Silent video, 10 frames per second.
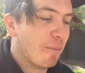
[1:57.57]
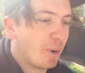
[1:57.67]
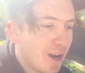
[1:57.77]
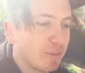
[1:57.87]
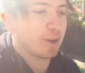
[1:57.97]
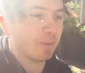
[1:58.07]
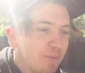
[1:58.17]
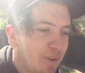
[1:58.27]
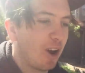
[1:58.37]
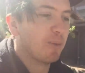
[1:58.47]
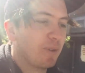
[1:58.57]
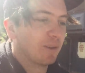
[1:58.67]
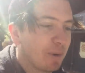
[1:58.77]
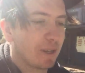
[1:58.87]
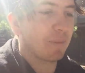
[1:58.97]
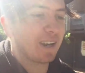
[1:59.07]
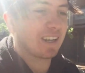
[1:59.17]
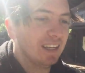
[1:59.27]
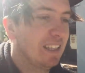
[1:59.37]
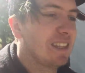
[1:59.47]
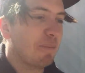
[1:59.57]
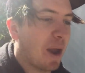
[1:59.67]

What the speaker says: I'm pumped. I'm hoping that we can make the